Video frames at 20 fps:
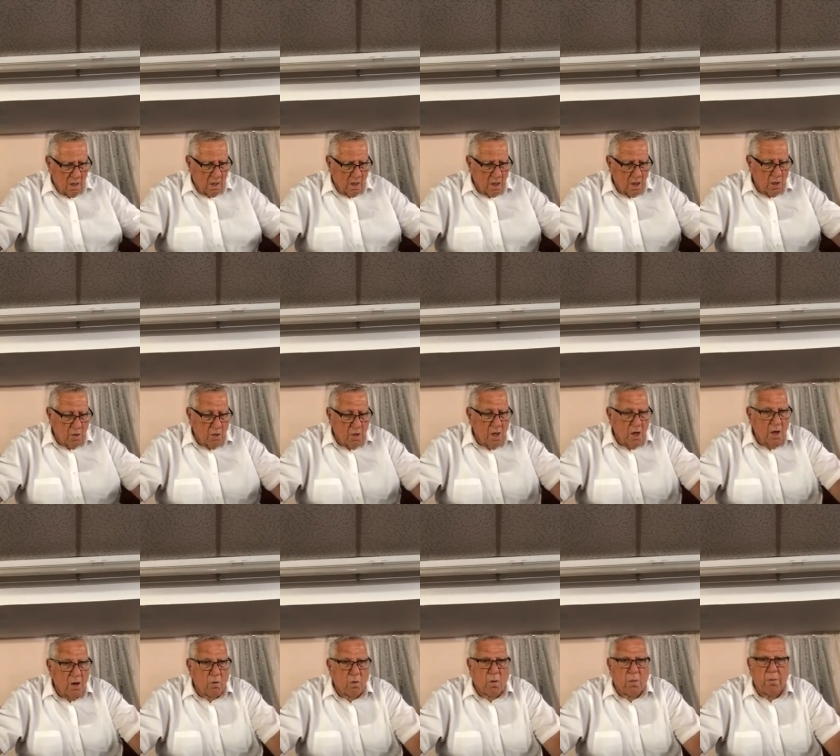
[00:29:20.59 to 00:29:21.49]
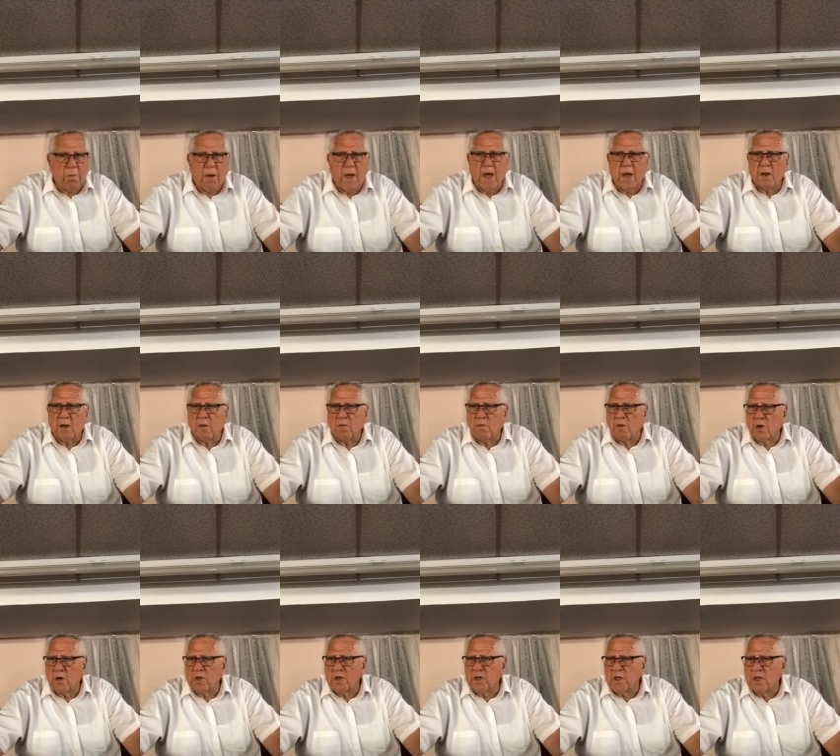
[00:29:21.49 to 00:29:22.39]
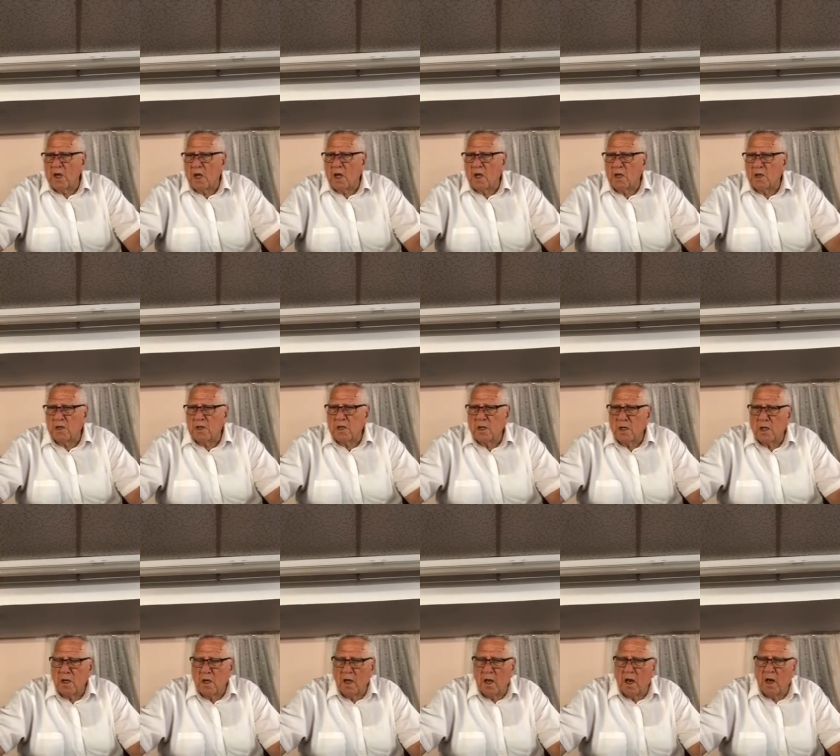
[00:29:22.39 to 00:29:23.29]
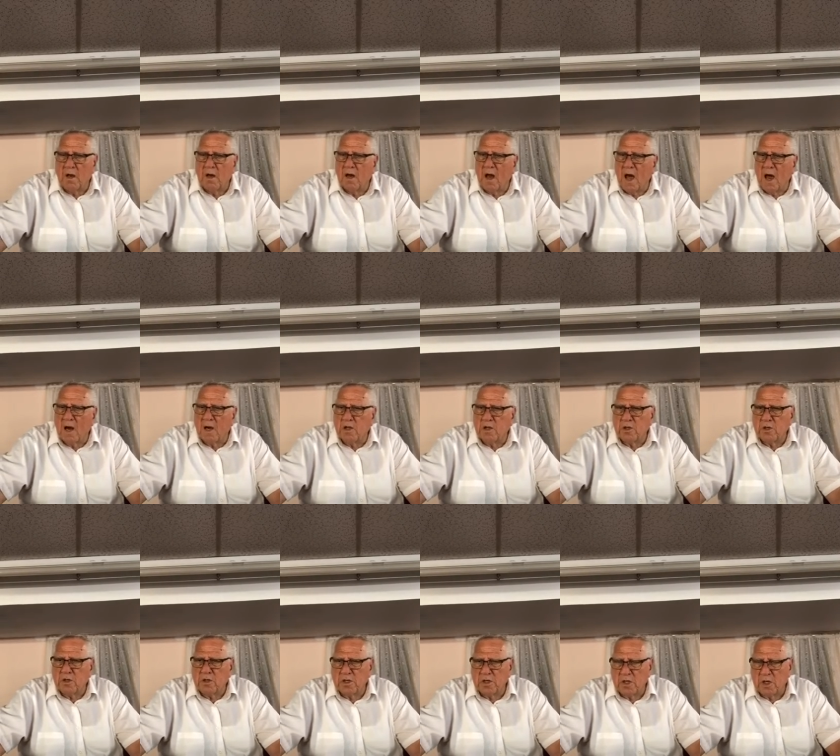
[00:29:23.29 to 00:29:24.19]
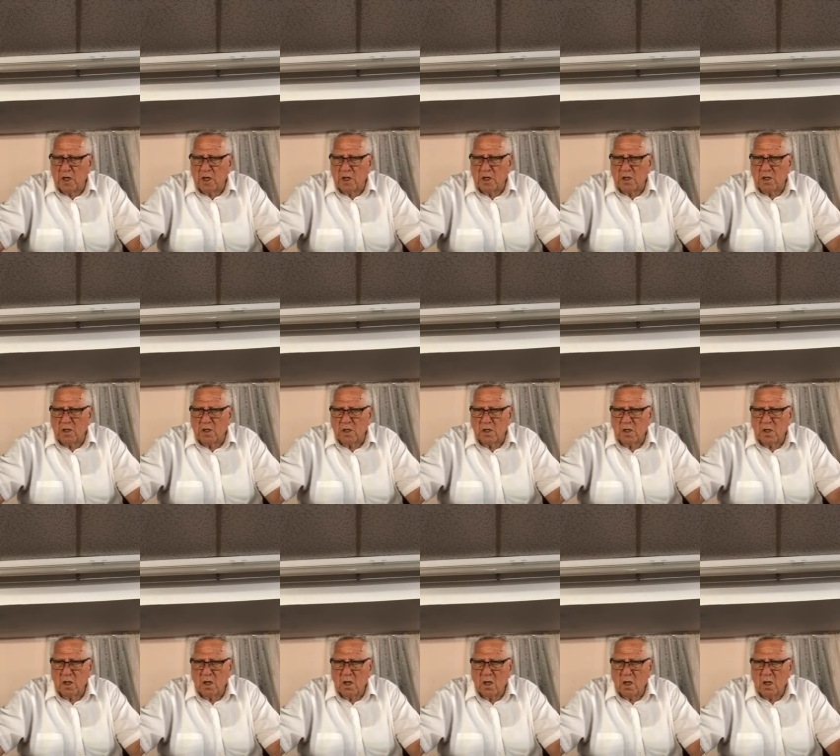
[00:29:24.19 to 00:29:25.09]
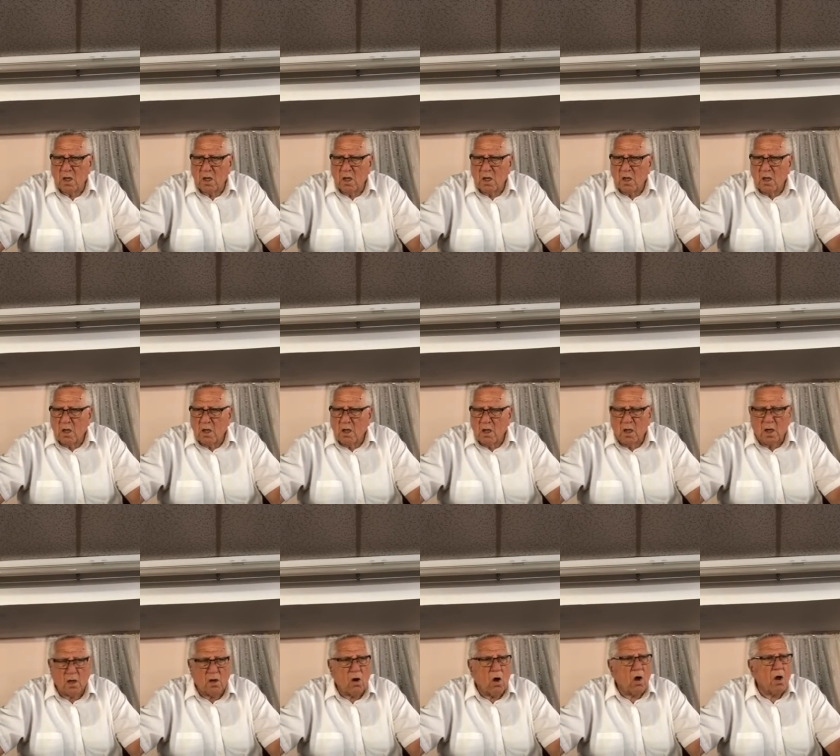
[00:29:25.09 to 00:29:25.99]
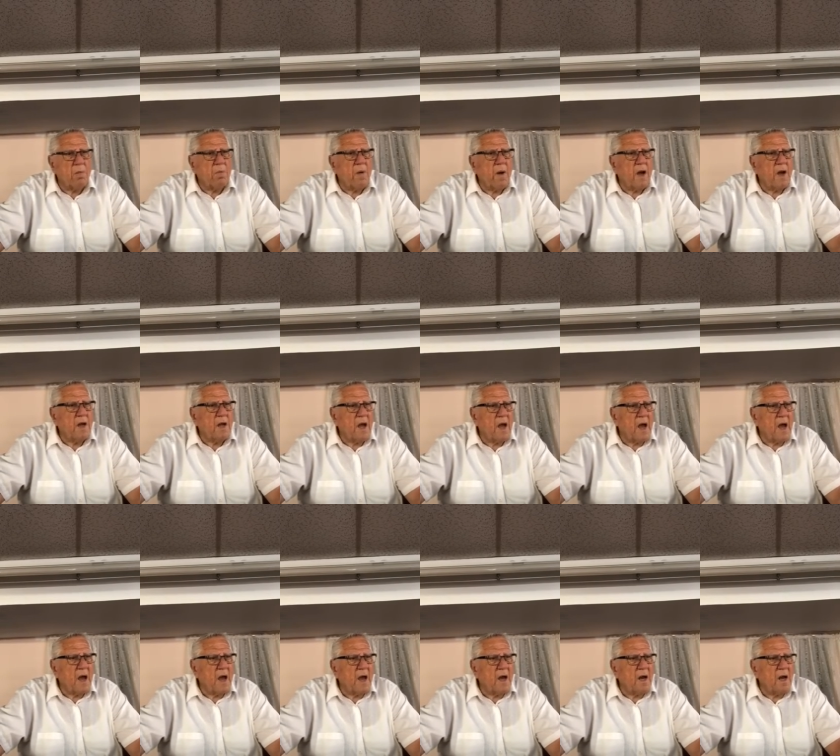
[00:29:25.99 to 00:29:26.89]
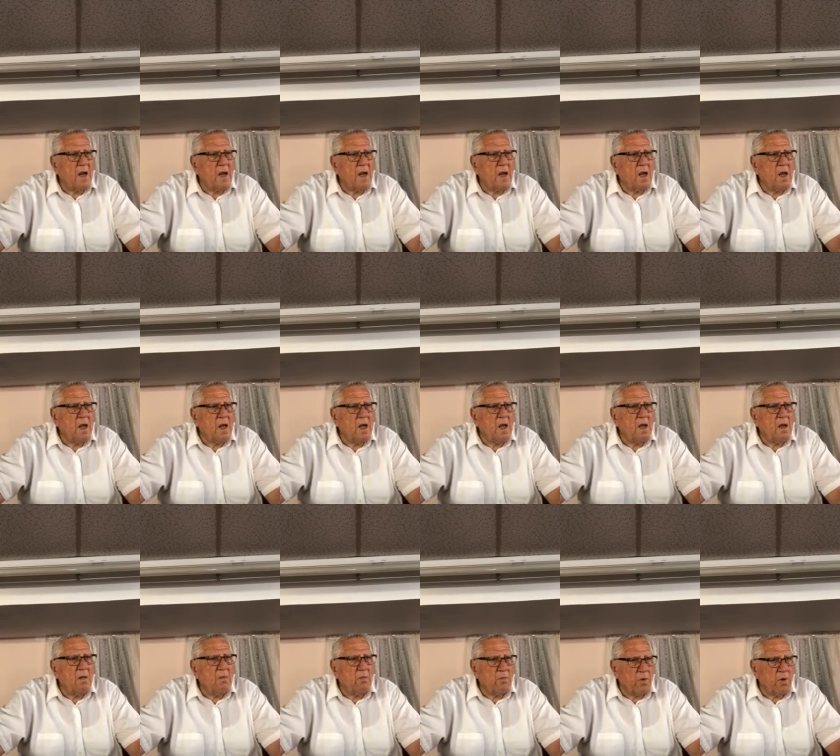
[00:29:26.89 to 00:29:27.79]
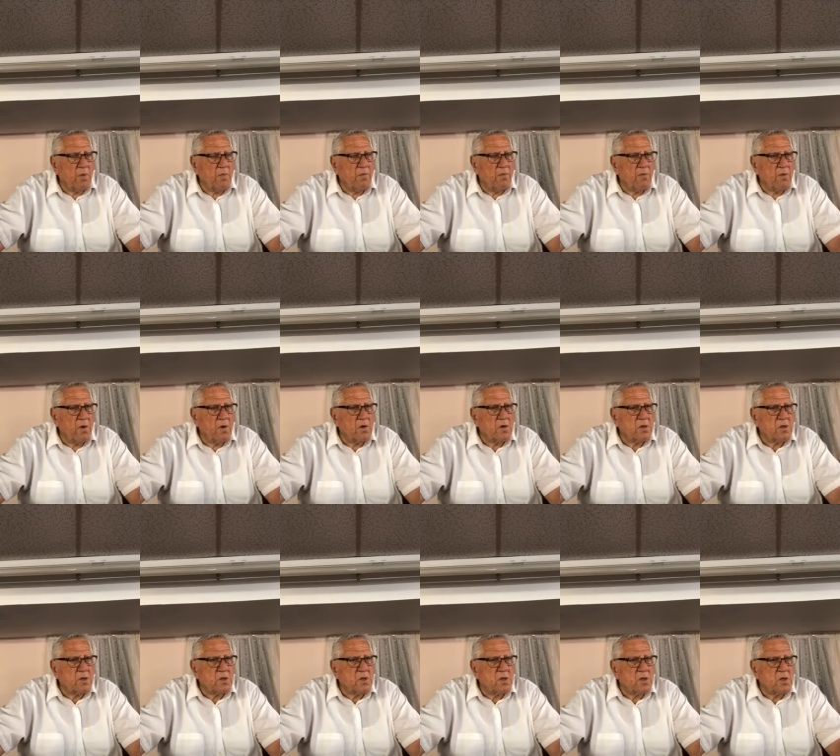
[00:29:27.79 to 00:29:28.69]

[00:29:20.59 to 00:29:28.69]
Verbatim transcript: And you need to repent of your sins and acknowledge your sins and call upon God. Put him first.